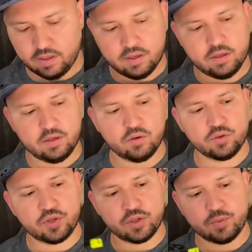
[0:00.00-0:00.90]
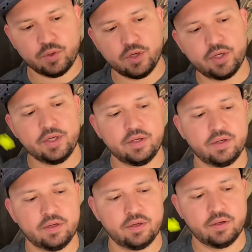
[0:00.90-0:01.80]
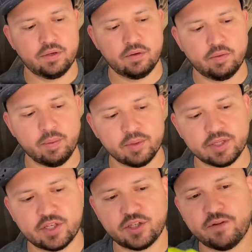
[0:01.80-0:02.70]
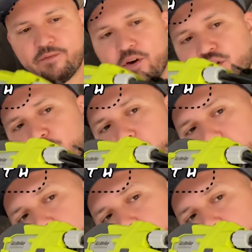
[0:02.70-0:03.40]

Going to the wood. Remember, this is the first one.